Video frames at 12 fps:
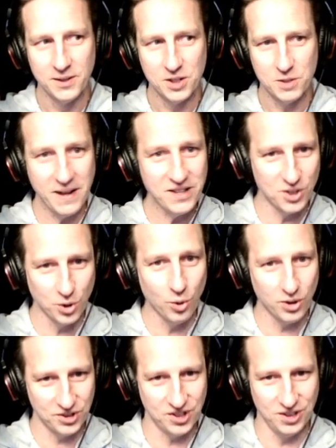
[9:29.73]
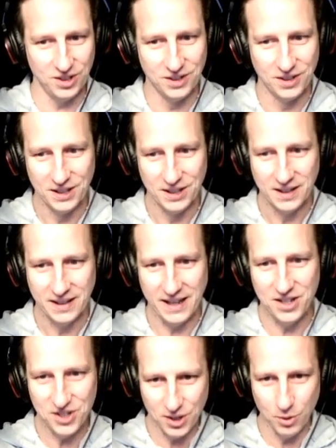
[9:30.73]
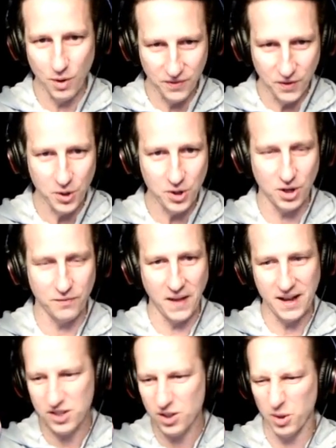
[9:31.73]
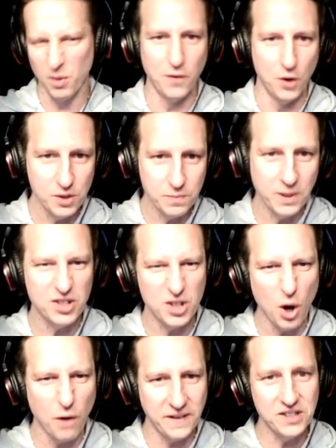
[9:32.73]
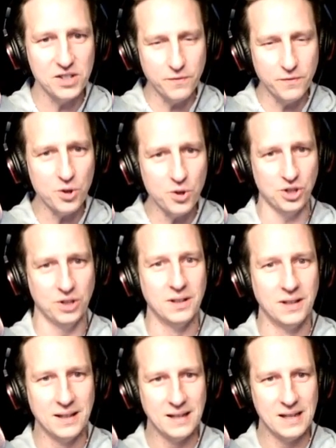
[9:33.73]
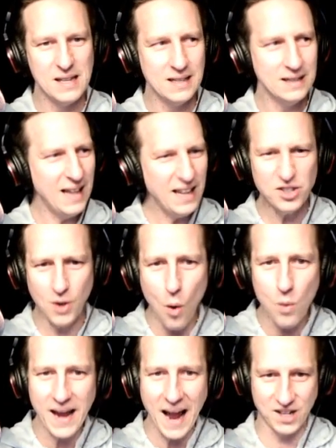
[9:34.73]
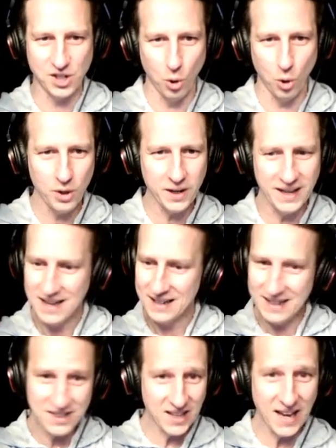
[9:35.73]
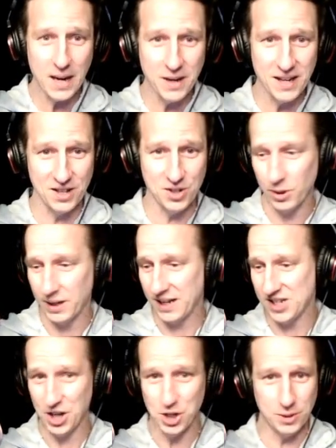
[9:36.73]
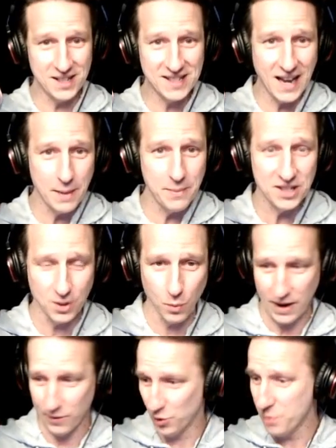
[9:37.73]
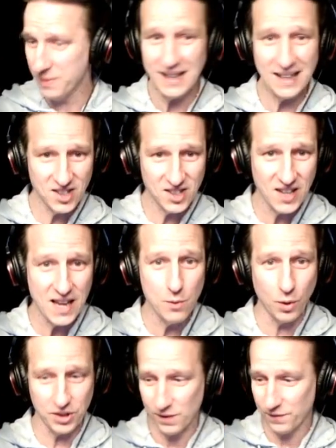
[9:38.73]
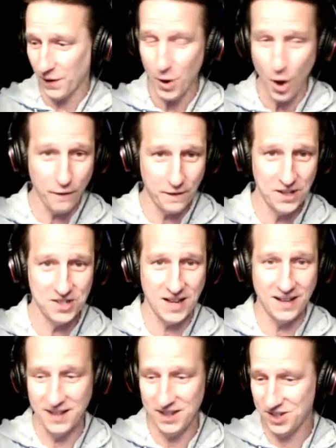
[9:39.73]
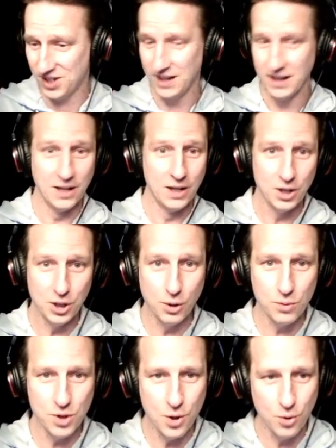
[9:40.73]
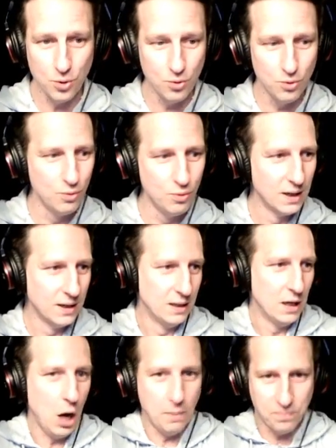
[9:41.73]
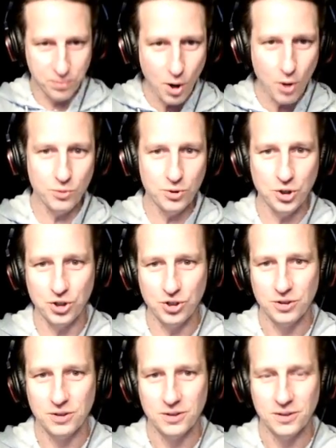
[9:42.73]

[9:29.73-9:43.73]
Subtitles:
Spencer Torkelson is the reverse of that. It's not the reverse, but it's the offensive version. Let's go and get Tork. Let's get him into this organization. Let's get him into the weight room, and let's see what this front office and this new approach